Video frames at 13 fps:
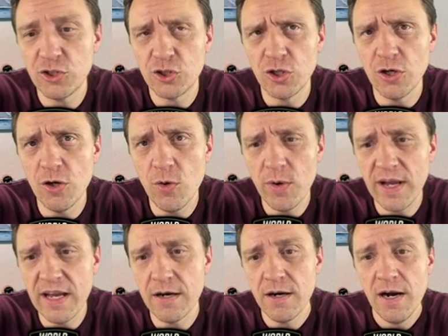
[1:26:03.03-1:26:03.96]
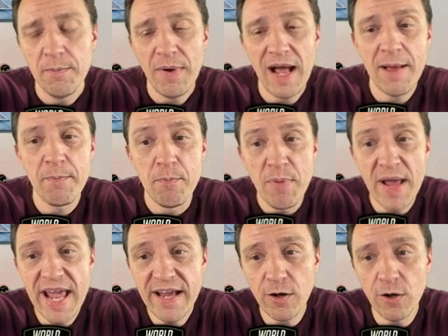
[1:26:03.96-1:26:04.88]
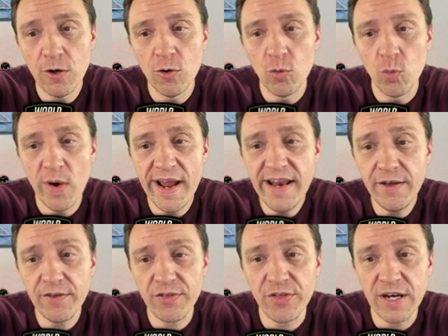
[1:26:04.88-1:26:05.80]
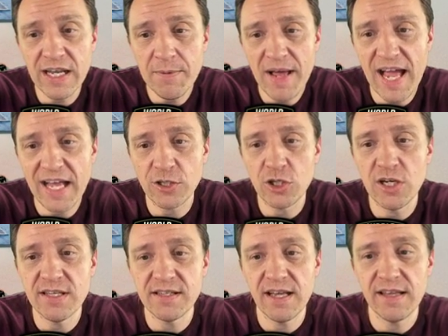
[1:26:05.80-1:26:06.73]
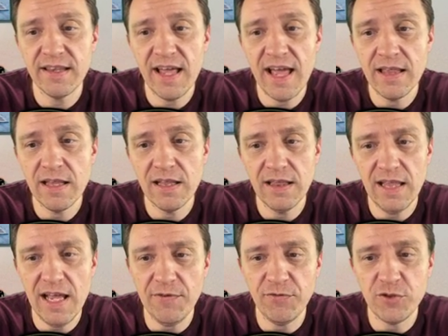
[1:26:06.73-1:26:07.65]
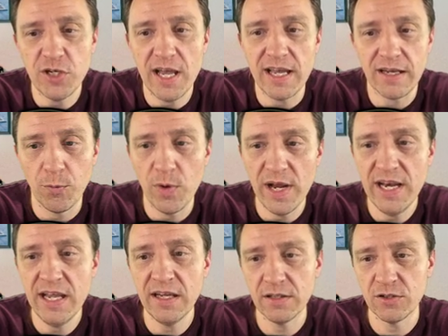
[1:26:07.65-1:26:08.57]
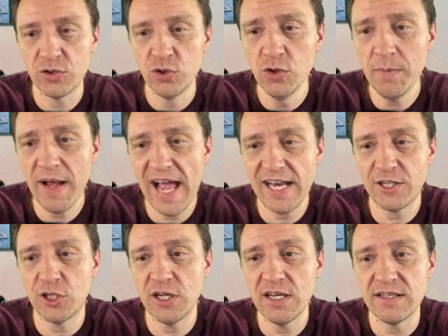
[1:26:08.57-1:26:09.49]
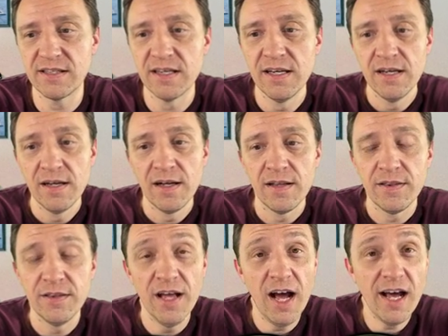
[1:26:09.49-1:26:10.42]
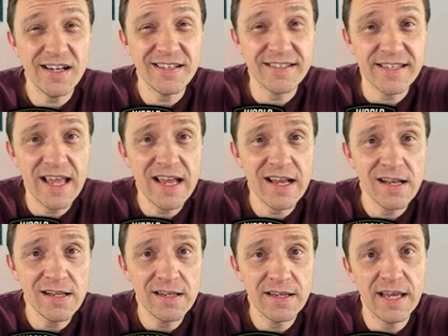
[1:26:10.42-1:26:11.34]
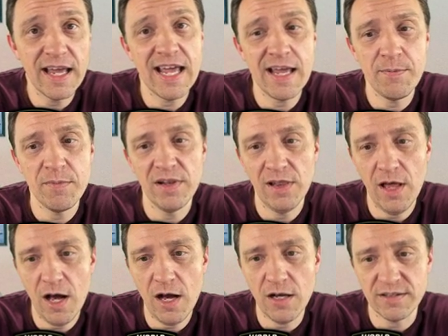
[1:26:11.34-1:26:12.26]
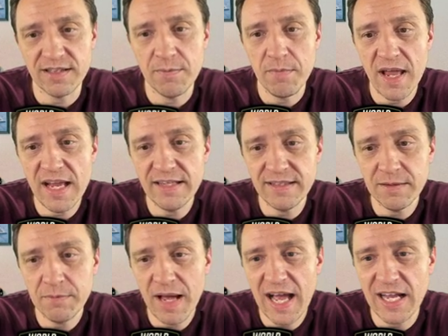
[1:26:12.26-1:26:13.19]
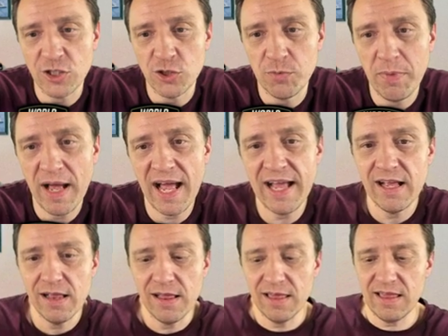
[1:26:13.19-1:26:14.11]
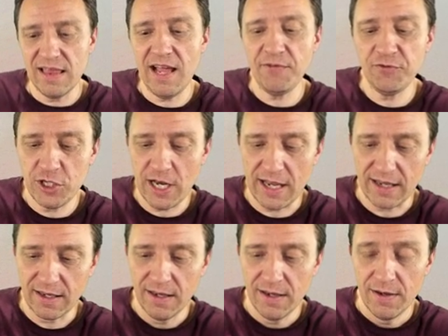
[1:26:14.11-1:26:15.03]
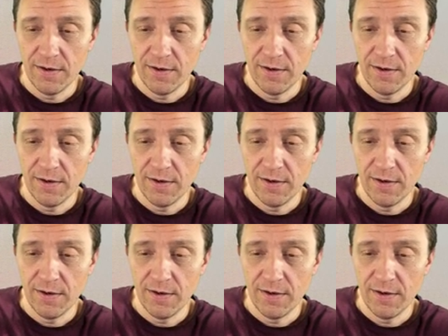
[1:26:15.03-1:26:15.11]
show here by Big O, winning three matches and then Lev four ek winning two matches. Not a single game lost. Amazing match by Lev four ek.